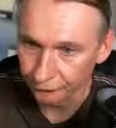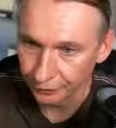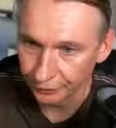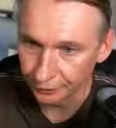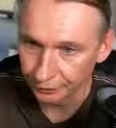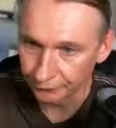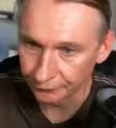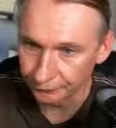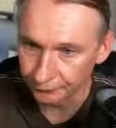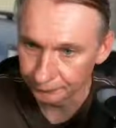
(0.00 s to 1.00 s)
here
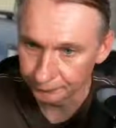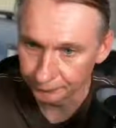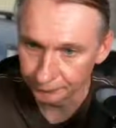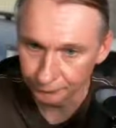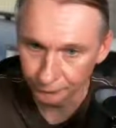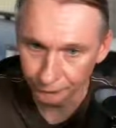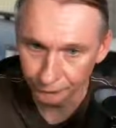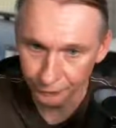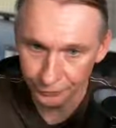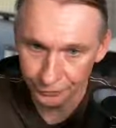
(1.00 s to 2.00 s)

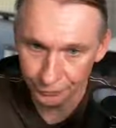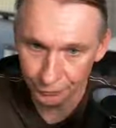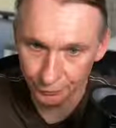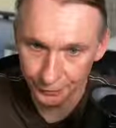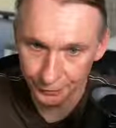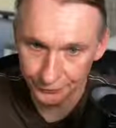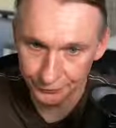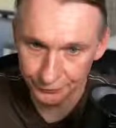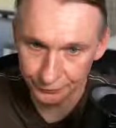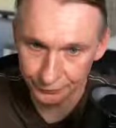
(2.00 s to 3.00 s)
with this
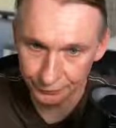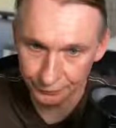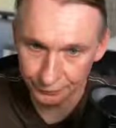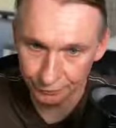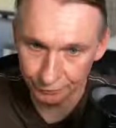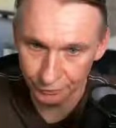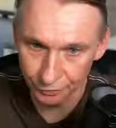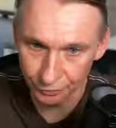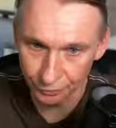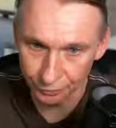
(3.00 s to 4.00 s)
command, I've
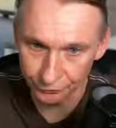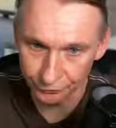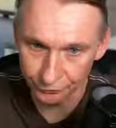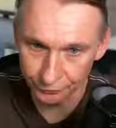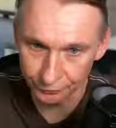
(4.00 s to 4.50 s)
installed